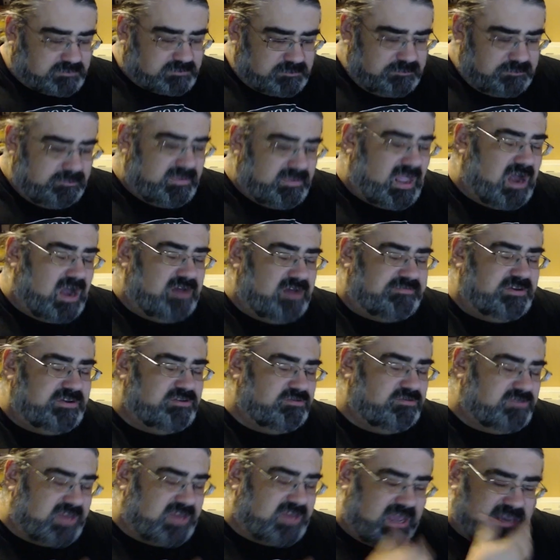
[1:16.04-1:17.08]
Uh, if you do
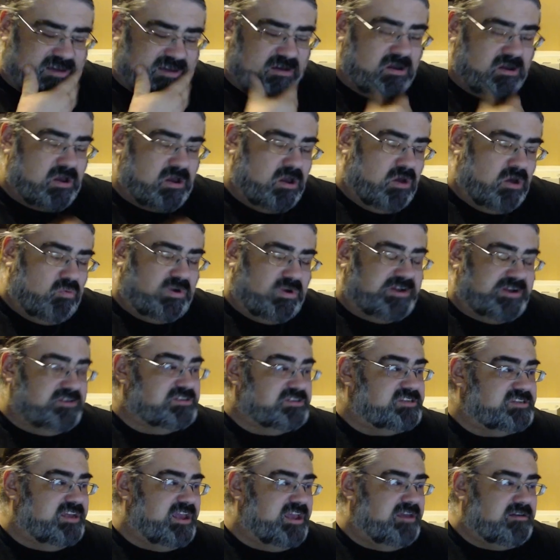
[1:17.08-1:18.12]
dig what you're
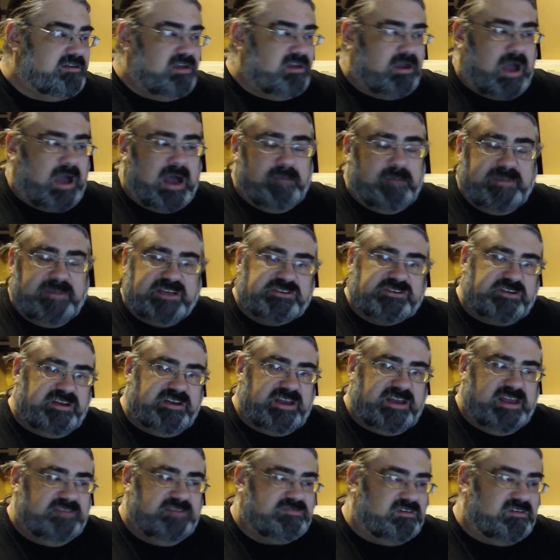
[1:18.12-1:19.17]
seeing, uh, make sure you
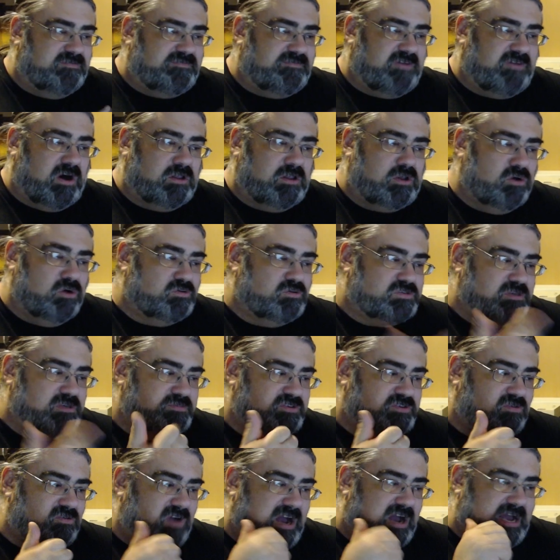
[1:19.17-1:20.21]
hit the follow,
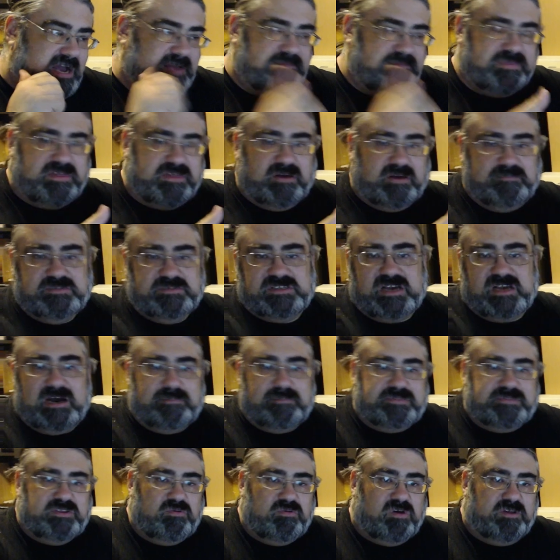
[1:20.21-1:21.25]
subscribe, thumbs up,
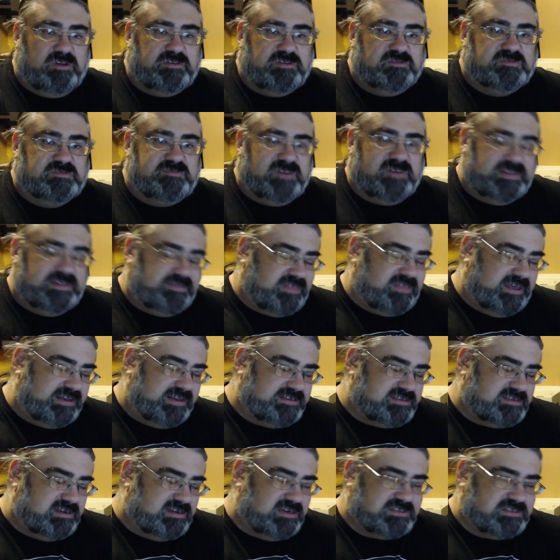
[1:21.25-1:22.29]
do all those fun things
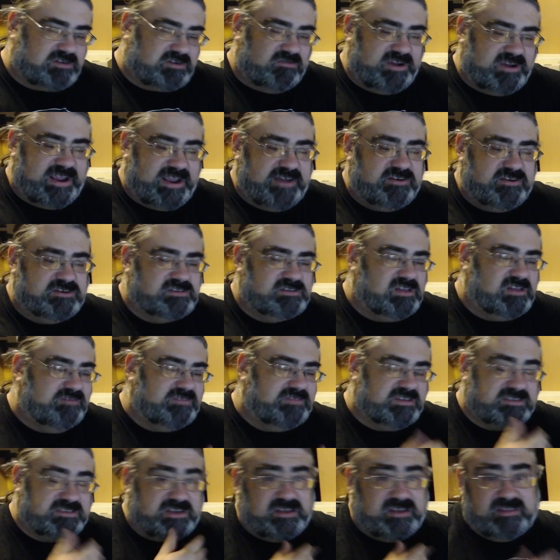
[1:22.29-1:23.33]
that us creators love to
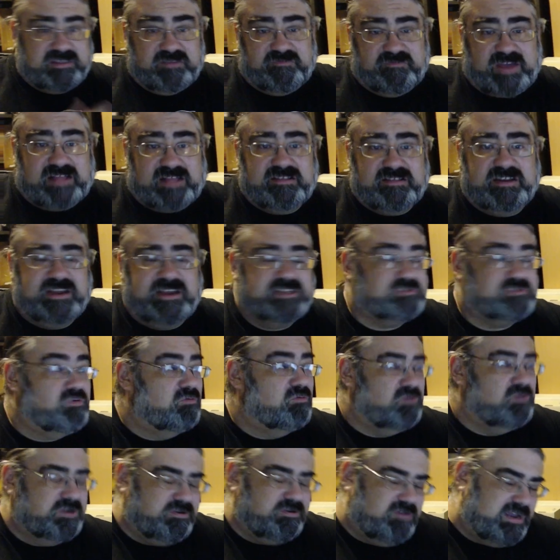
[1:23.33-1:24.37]
see that validates what we're
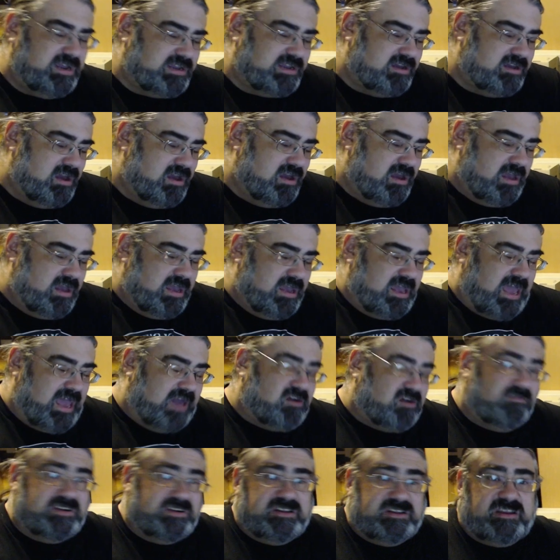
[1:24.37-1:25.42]
doing head
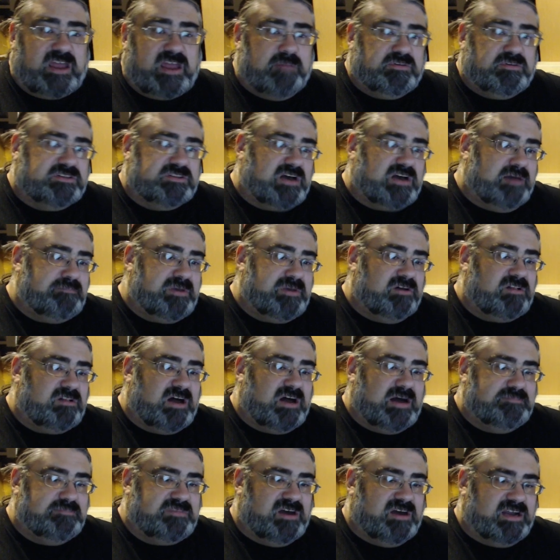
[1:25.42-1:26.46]
over to
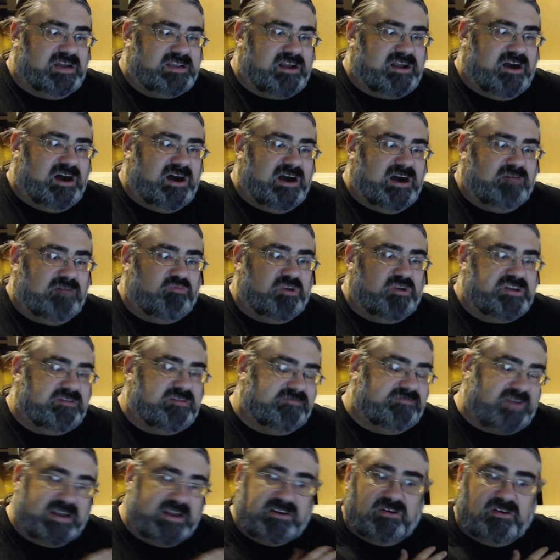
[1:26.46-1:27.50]
tabletopbellhop.com where you can
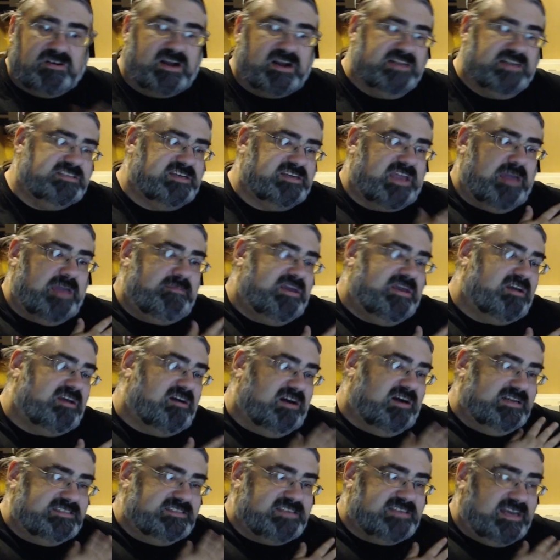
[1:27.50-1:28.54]
find all kinds of gaming
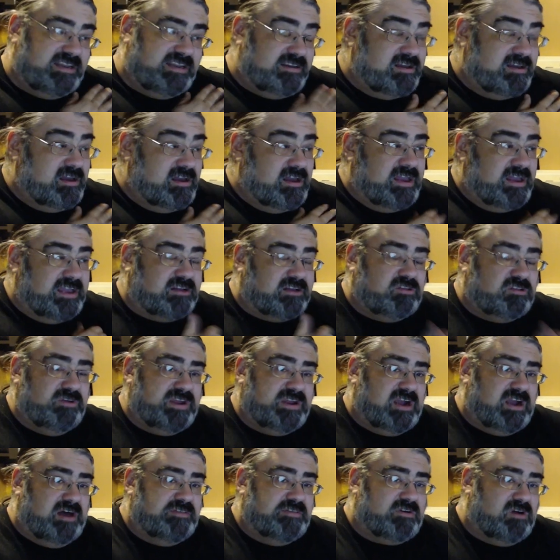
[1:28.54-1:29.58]
content, including
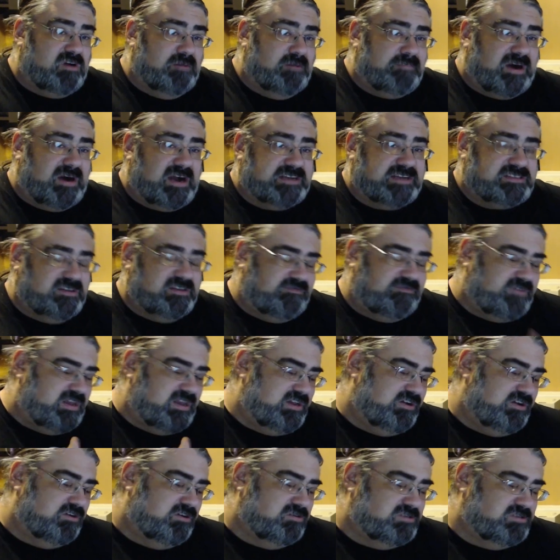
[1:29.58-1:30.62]
other unboxing
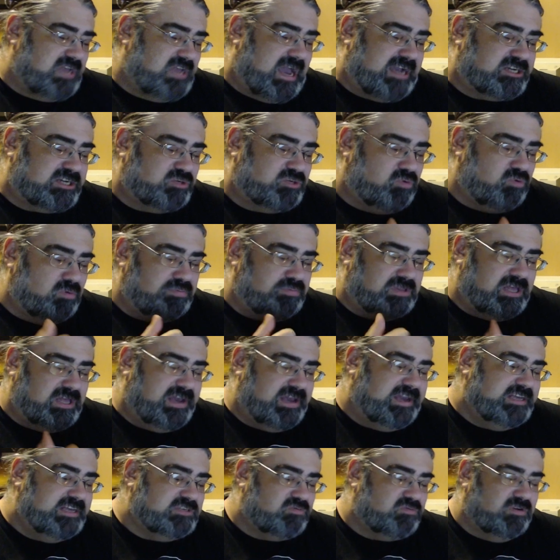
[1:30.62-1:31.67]
videos, actual
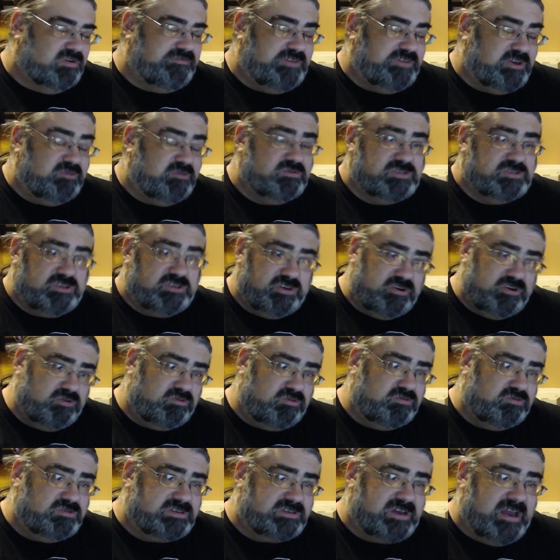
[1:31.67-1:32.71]
plays, reviews,
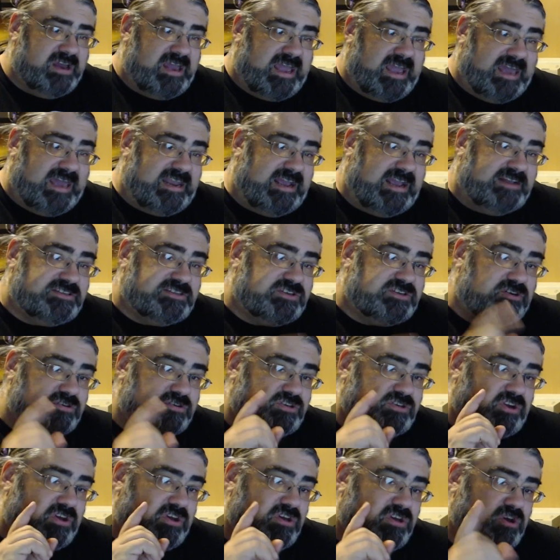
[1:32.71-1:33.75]
news, and answers
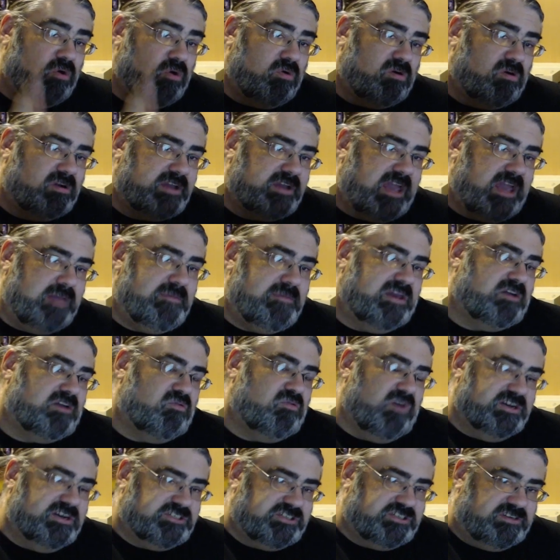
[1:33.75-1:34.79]
to your gaming
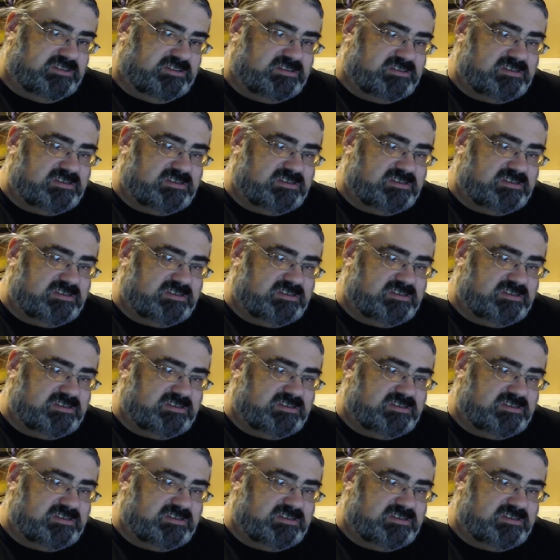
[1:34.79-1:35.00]
questions.